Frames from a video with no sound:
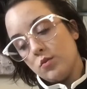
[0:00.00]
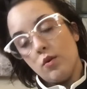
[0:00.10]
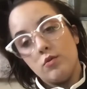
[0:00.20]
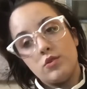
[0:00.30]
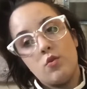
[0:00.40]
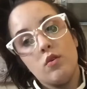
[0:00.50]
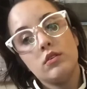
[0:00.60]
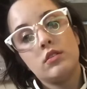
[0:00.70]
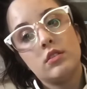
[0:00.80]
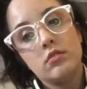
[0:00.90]
rose
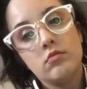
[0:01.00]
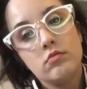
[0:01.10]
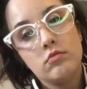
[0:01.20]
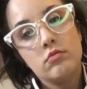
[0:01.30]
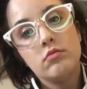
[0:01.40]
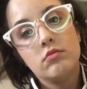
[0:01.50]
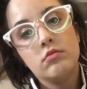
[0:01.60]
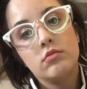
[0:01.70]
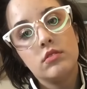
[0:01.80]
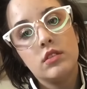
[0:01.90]
quartz.
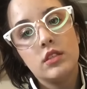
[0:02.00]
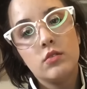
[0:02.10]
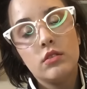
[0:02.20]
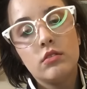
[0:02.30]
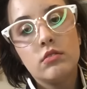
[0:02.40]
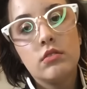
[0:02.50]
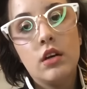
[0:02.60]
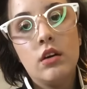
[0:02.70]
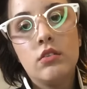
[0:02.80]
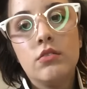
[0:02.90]
This one,
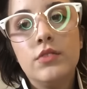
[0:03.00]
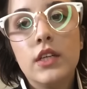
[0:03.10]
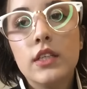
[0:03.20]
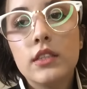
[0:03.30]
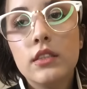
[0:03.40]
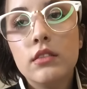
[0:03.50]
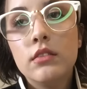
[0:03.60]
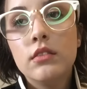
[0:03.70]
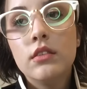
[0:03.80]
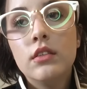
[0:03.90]
I don't know if you guys can
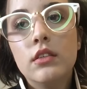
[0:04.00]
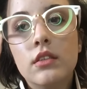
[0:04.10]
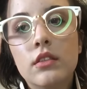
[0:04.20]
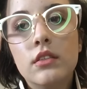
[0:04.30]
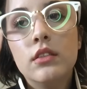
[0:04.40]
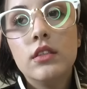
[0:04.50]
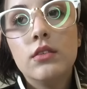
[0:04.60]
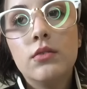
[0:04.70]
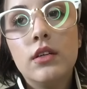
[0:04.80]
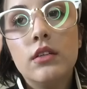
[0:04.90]
see the
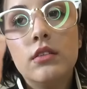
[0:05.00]
wall.